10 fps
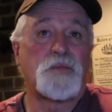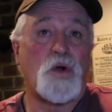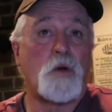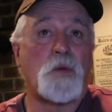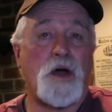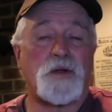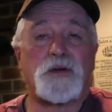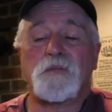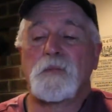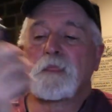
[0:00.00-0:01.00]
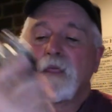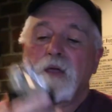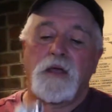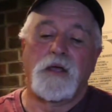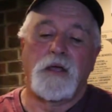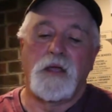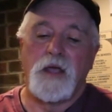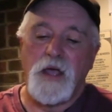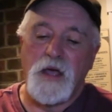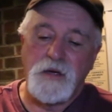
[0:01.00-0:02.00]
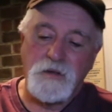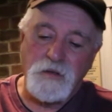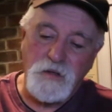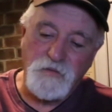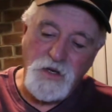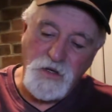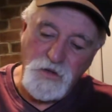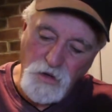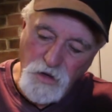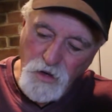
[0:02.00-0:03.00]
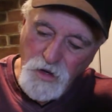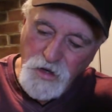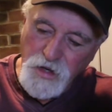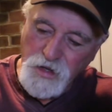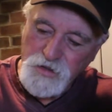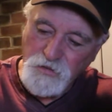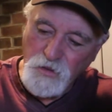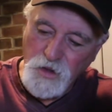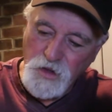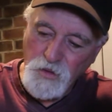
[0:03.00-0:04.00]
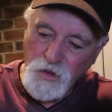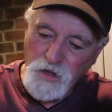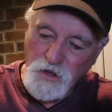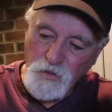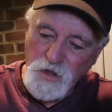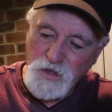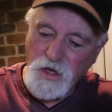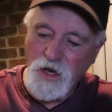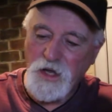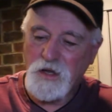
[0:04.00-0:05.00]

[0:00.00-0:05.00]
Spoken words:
Pro model. And I've got to turn it on, I guess, if I want to do anything with it today.